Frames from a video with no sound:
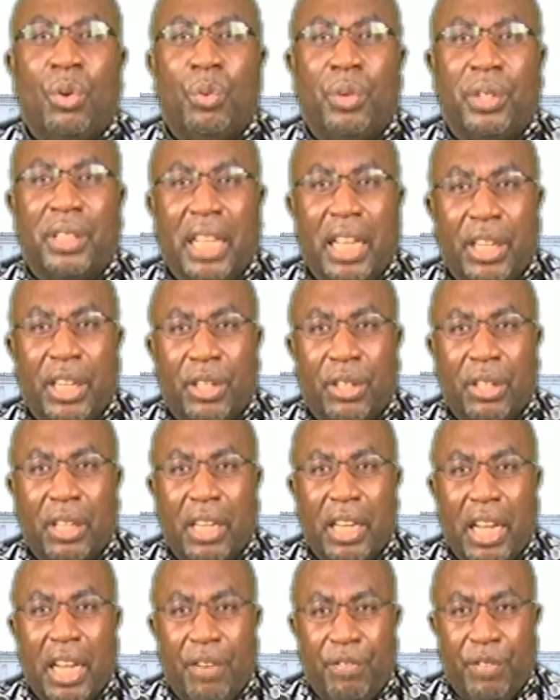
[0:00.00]
We thank
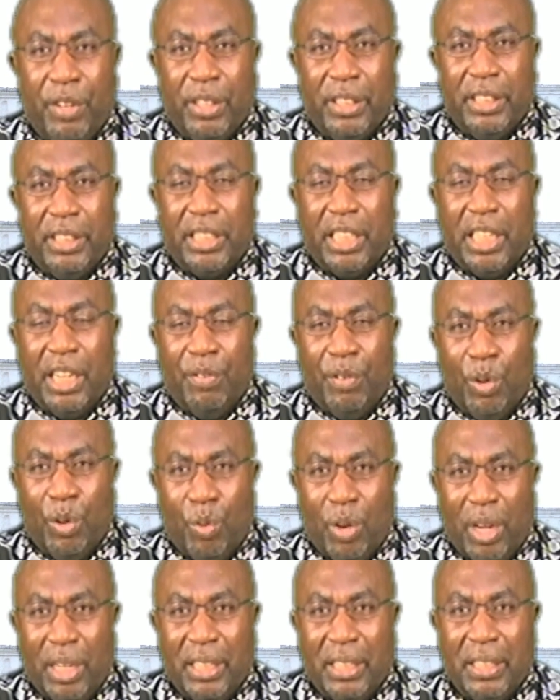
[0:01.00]
each and
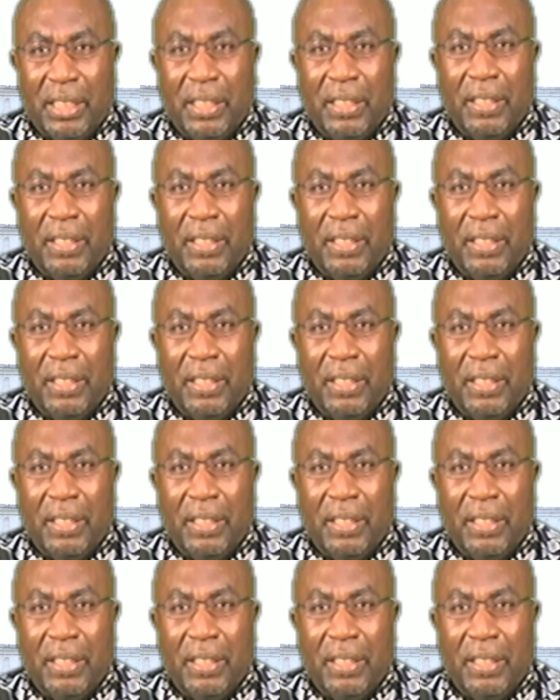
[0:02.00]
everyone